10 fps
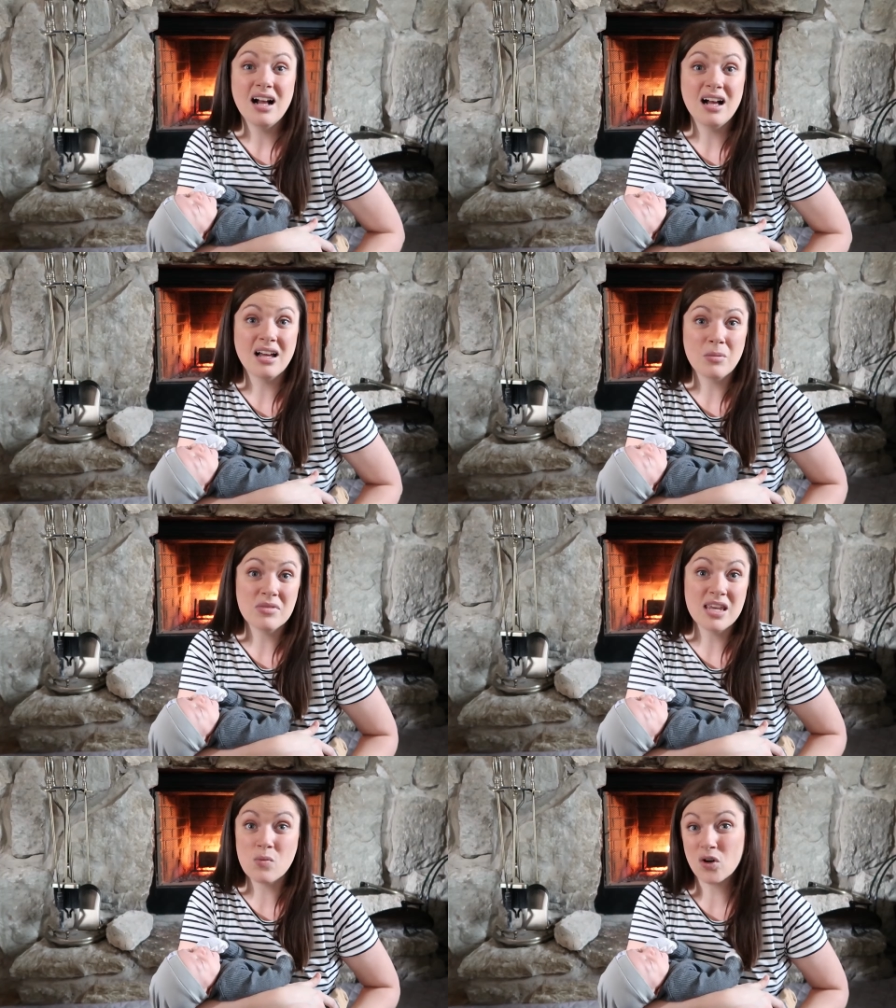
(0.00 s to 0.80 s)
um,
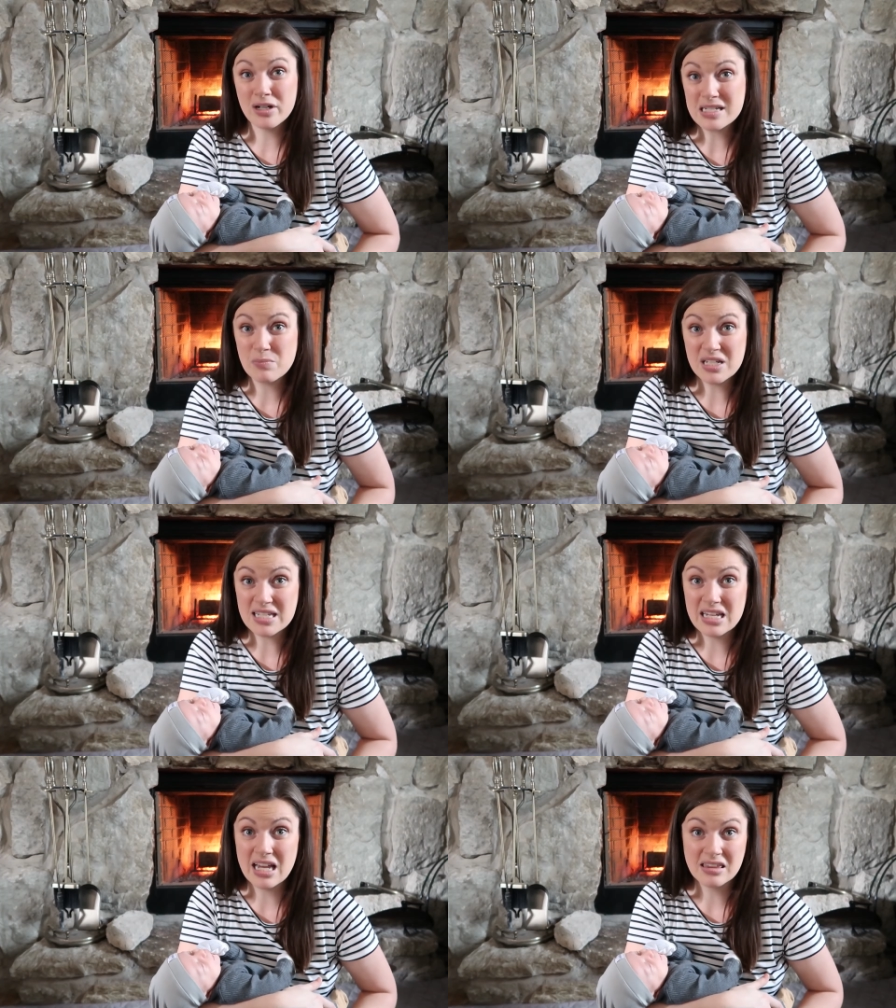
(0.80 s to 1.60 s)
they weren't as
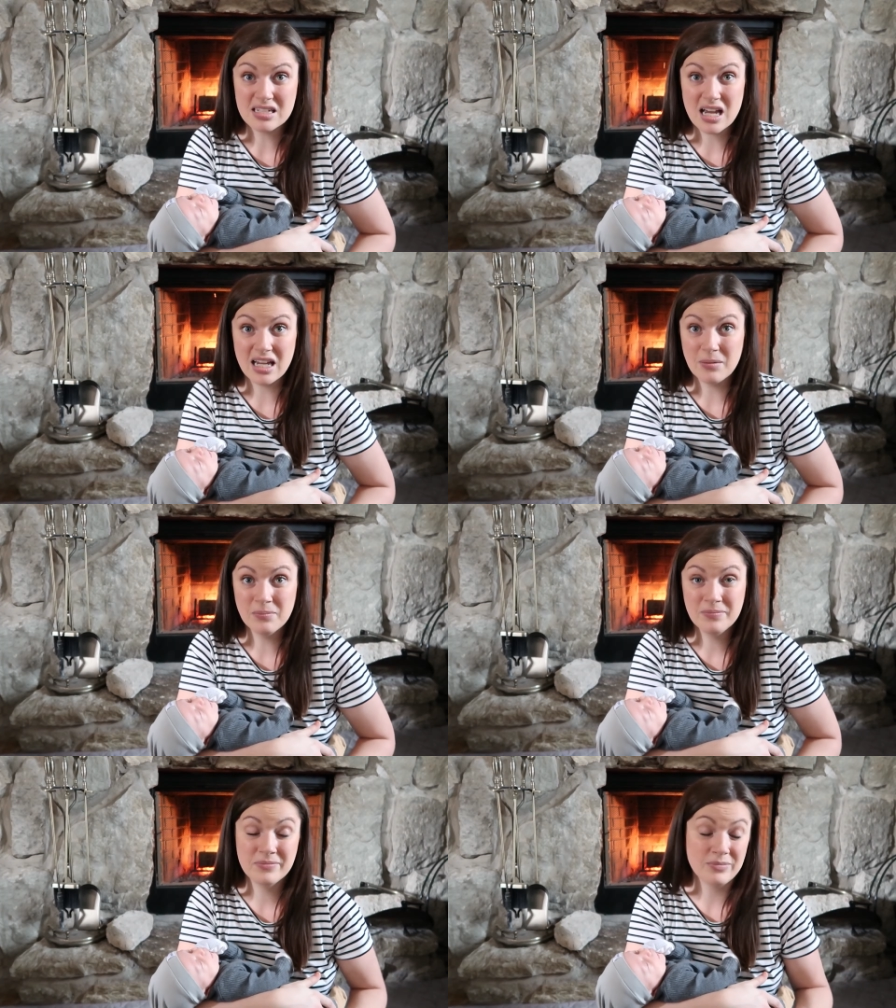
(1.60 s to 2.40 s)
busy at the
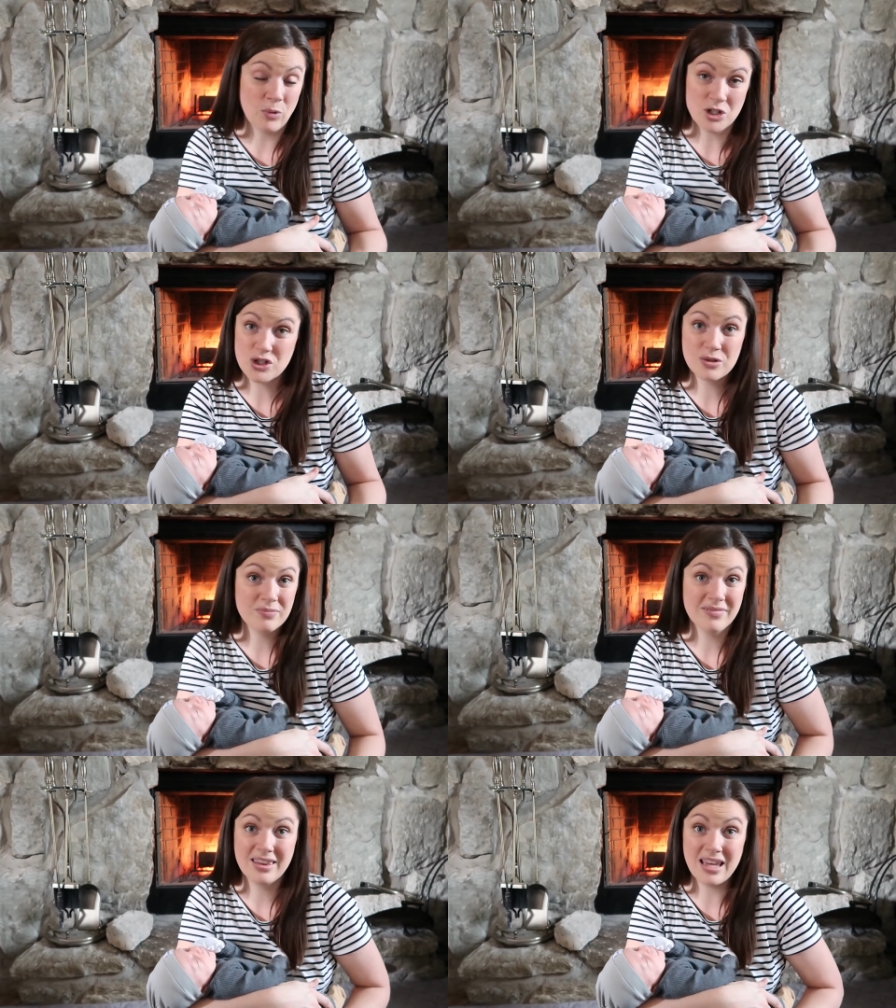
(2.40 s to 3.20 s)
time, which
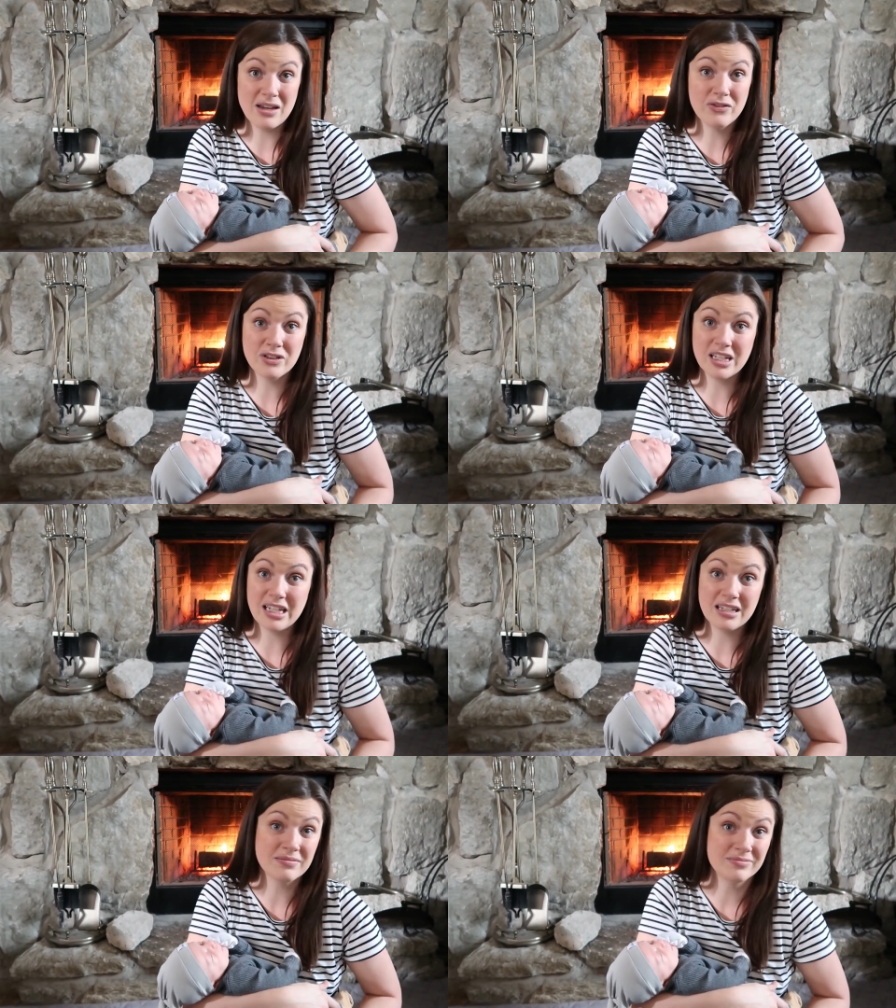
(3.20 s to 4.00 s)

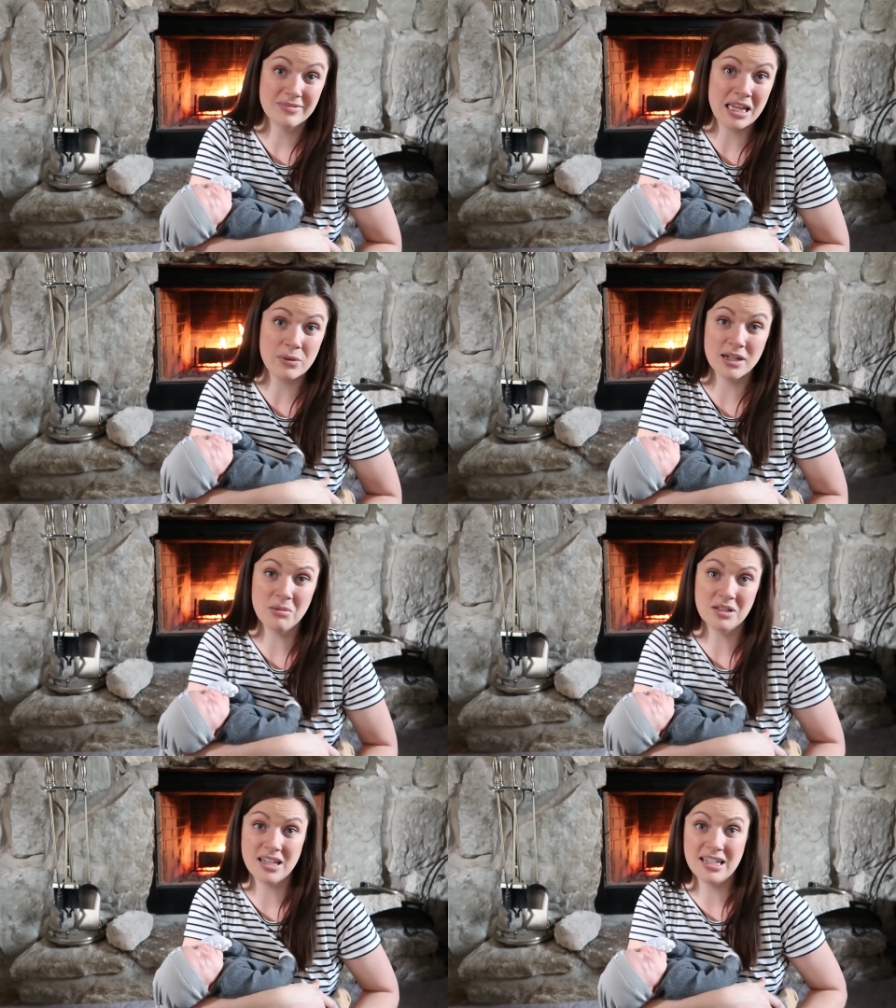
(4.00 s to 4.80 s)
thankfully they were
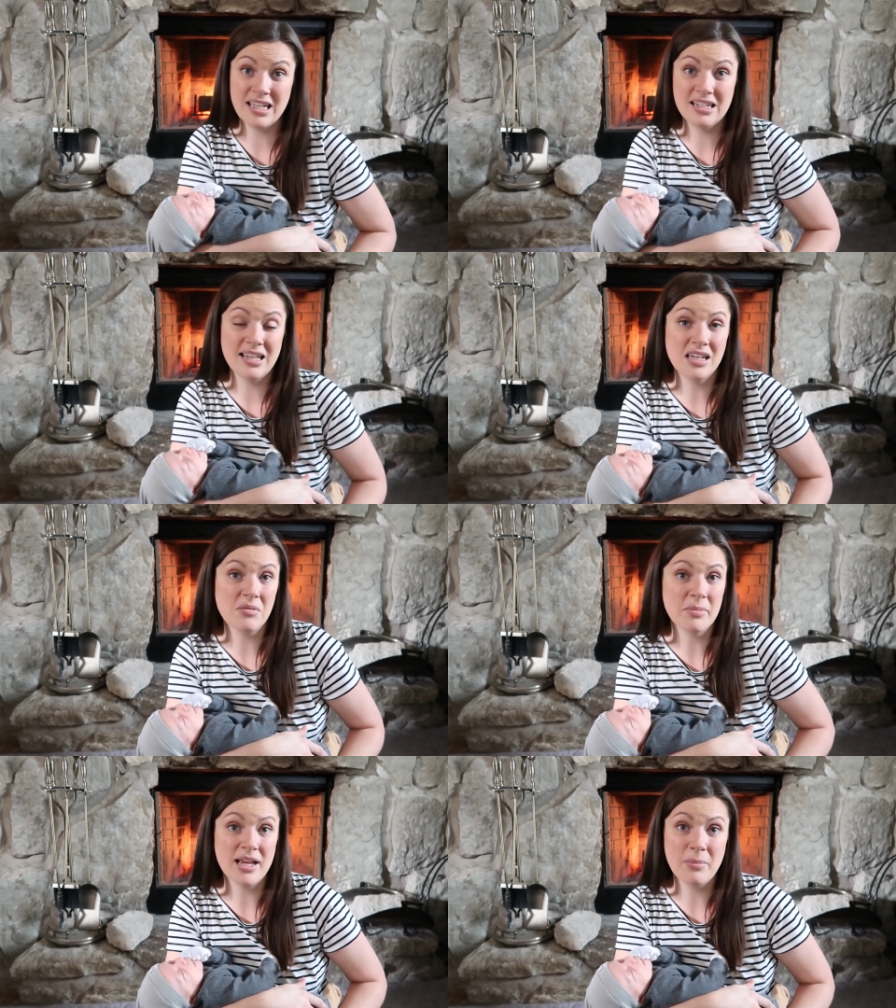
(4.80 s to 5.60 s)
able to get in and get
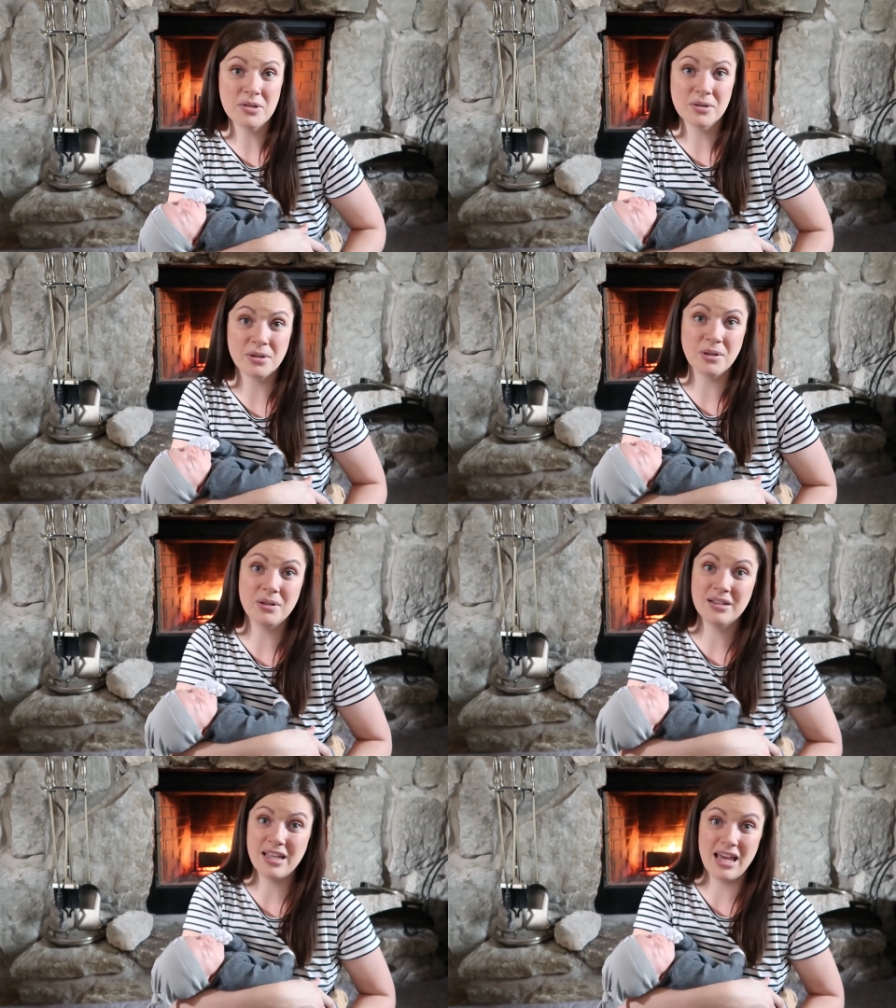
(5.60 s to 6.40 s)
me my
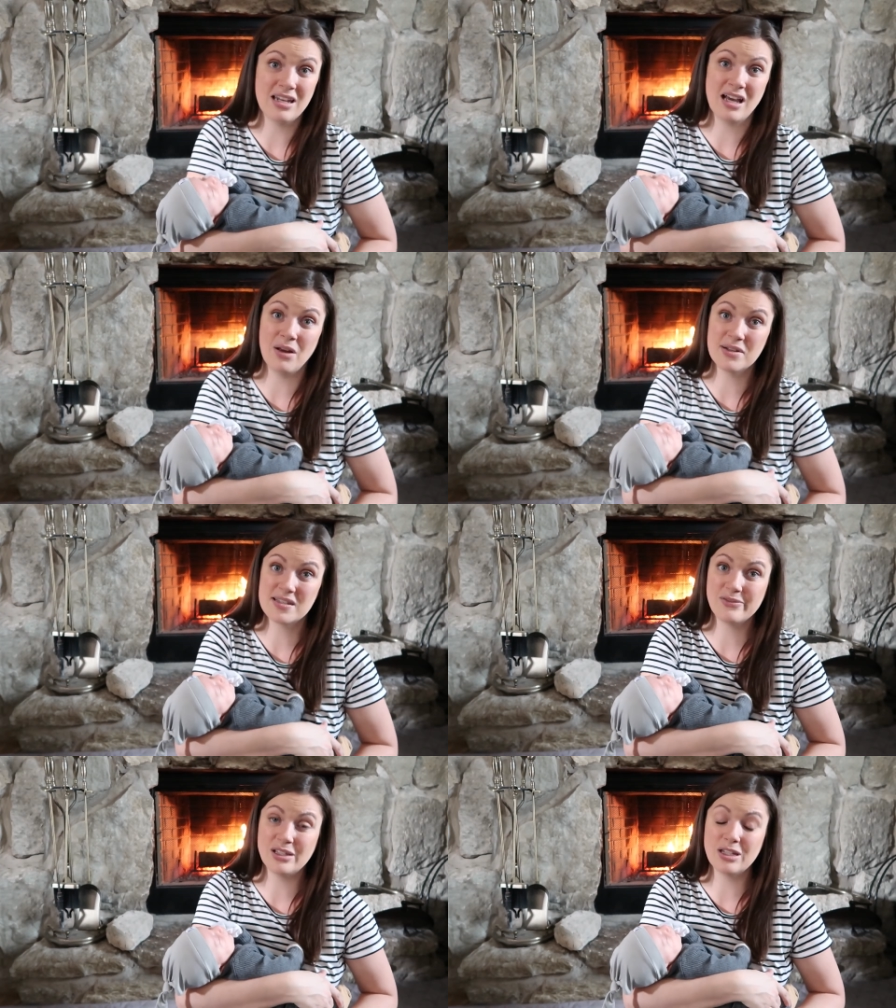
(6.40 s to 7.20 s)
epidural and I was
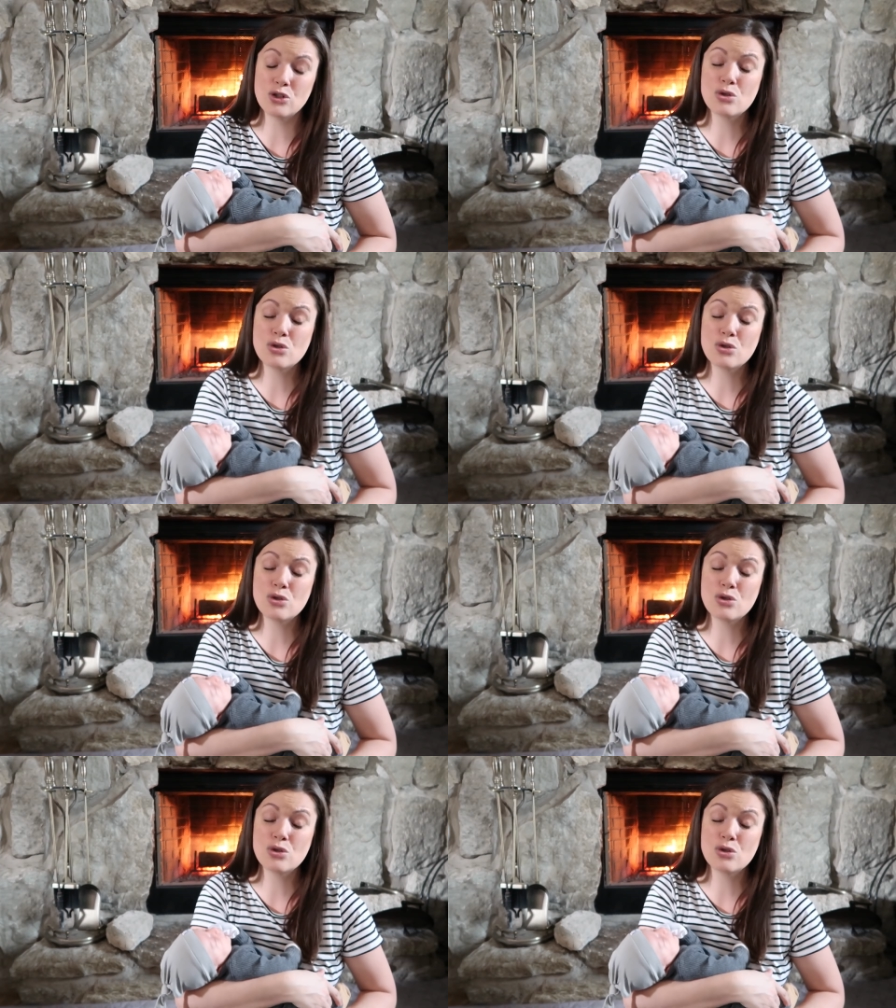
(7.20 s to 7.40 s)
feeling